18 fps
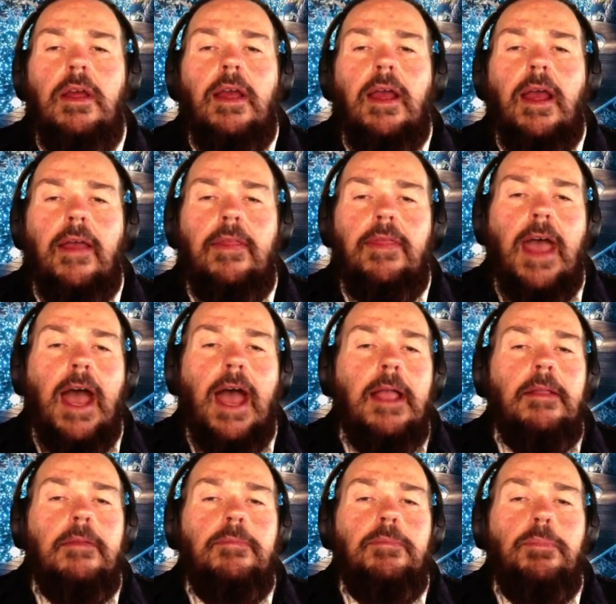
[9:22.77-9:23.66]
and
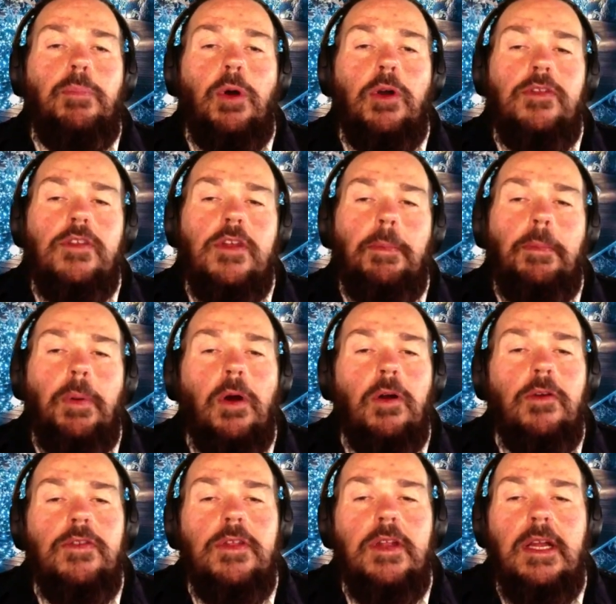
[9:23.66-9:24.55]
that puts a
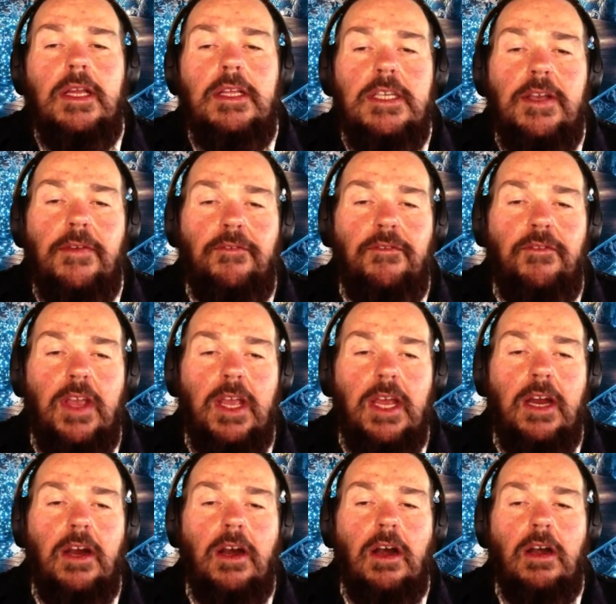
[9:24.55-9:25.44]
person into
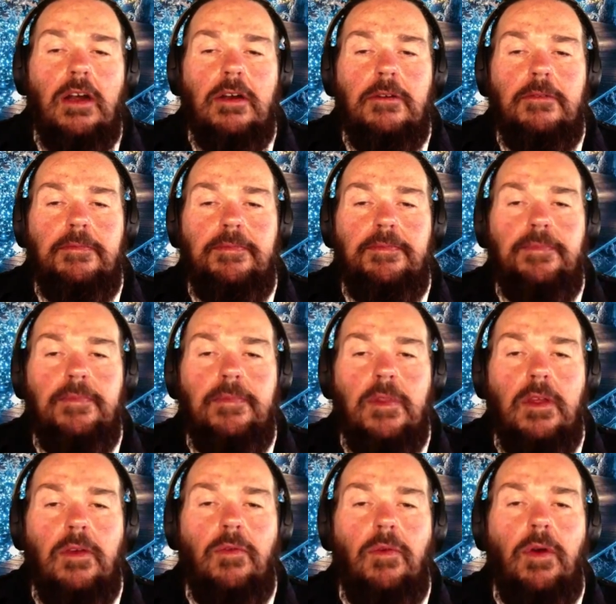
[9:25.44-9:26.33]
fear,
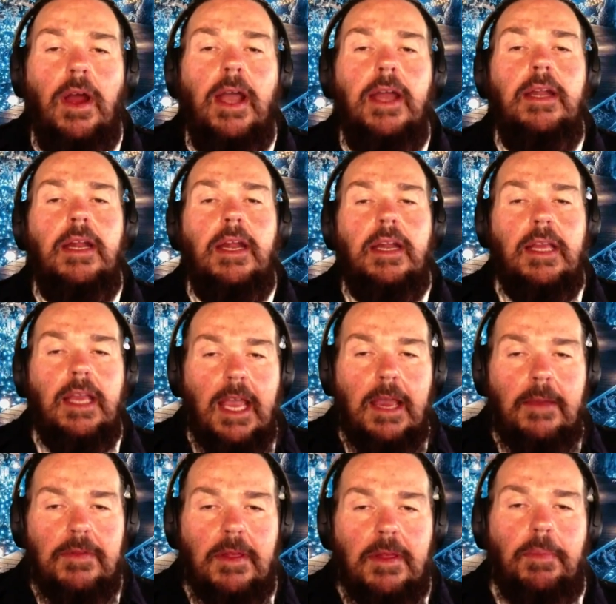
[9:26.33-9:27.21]
right? And
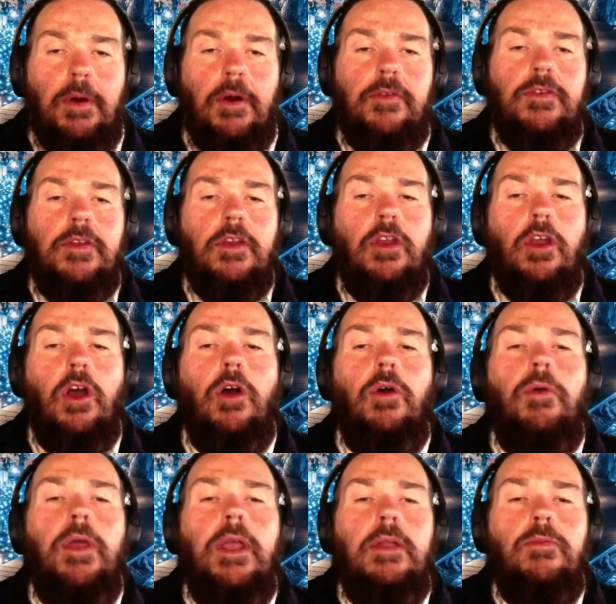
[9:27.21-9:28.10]
keeps the person
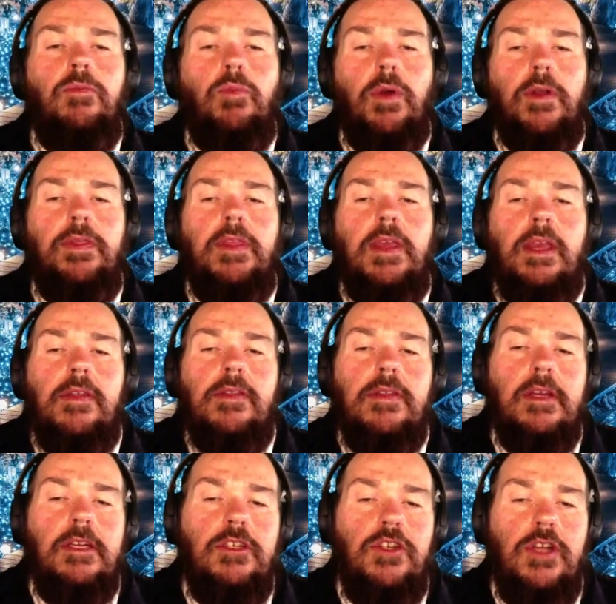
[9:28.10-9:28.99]
going with these
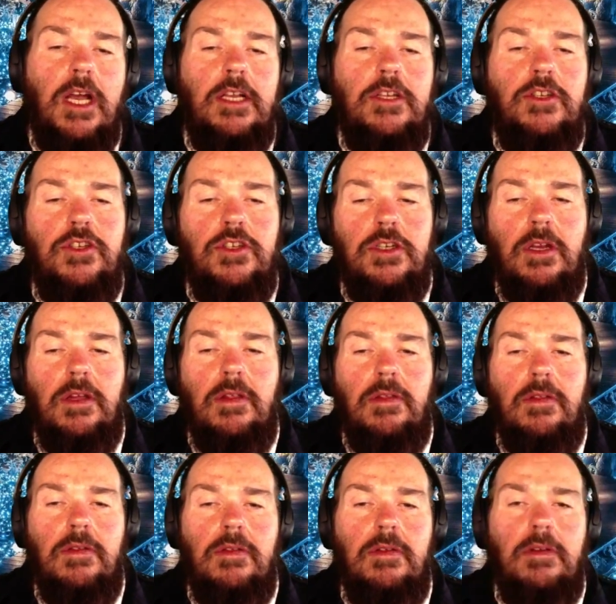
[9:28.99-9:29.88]

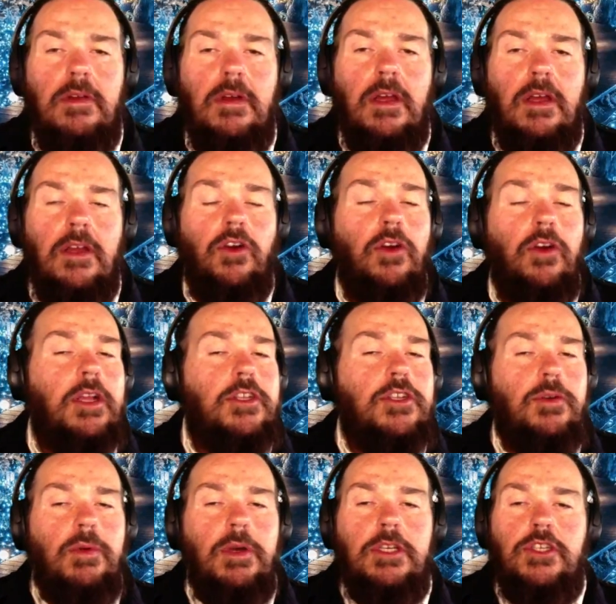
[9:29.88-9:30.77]
suggestions. Your
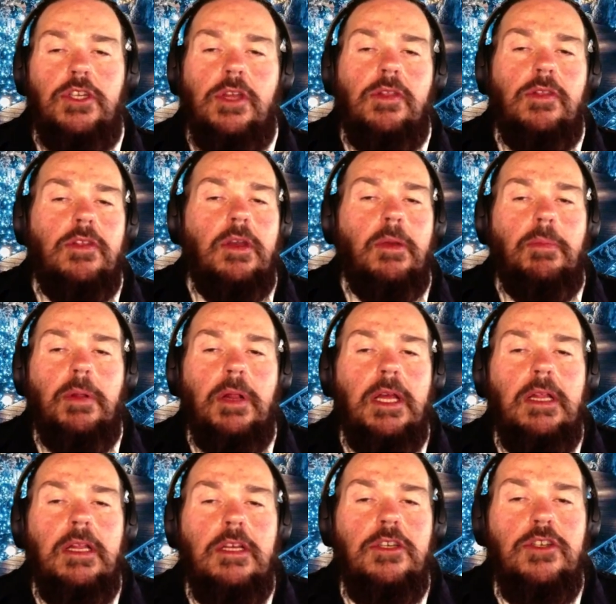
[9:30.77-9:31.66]
intuition's
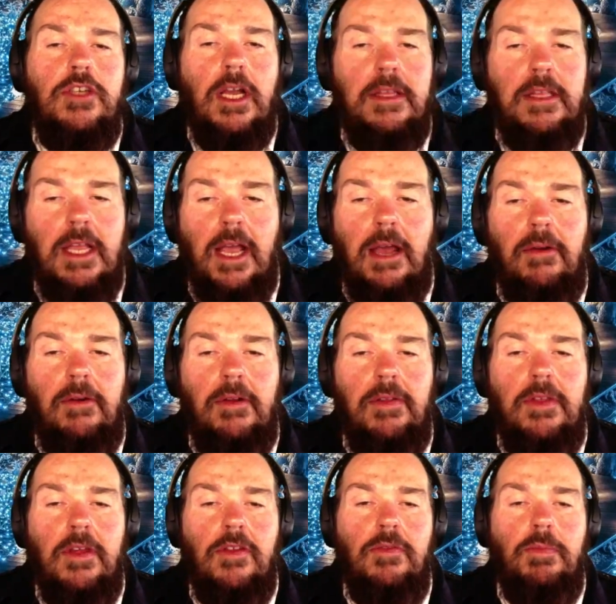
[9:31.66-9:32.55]
completely shut down at
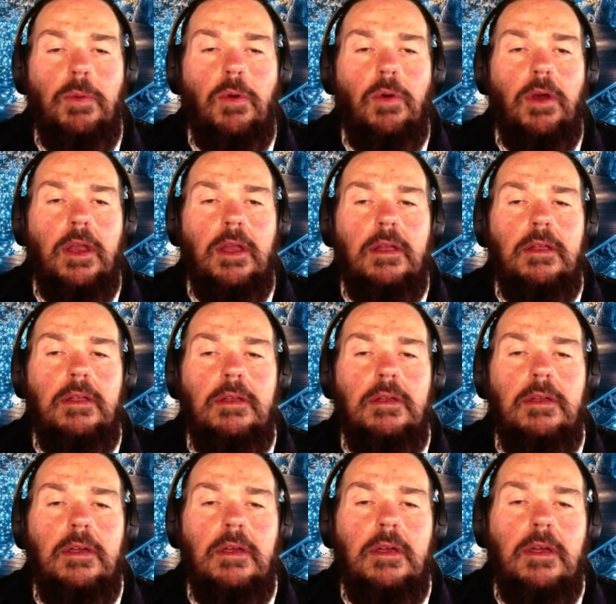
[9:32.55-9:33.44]
this point.
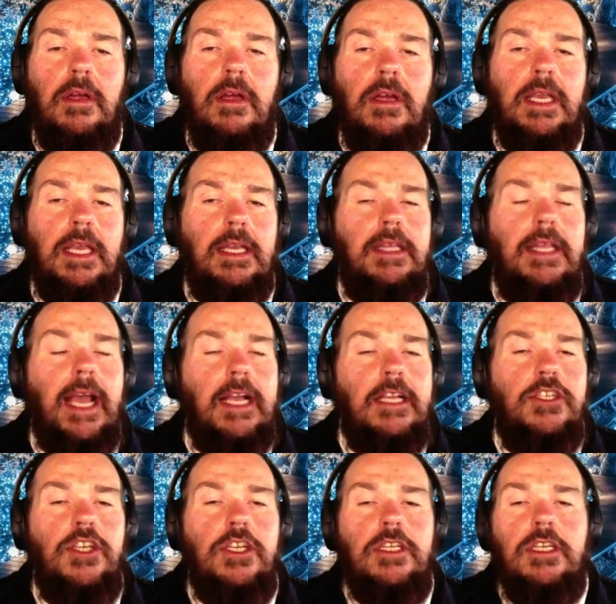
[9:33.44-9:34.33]

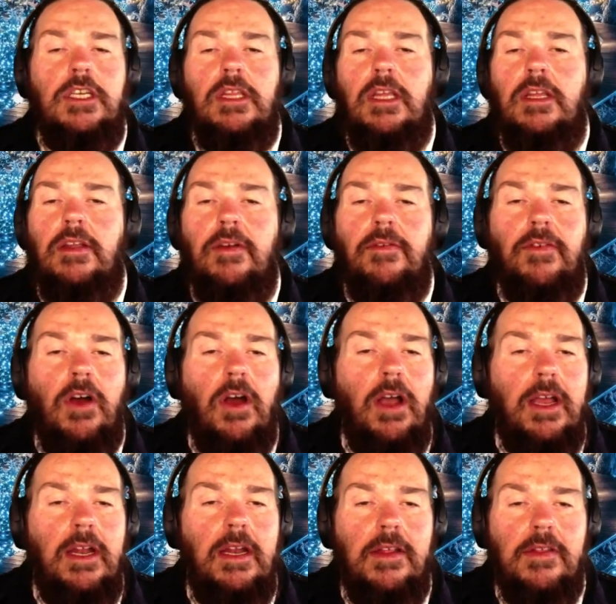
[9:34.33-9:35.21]
Connection to the
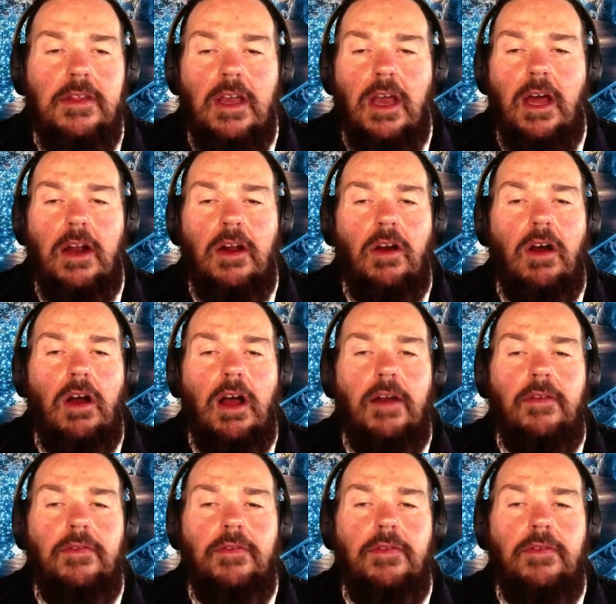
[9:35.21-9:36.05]
divine is cut off,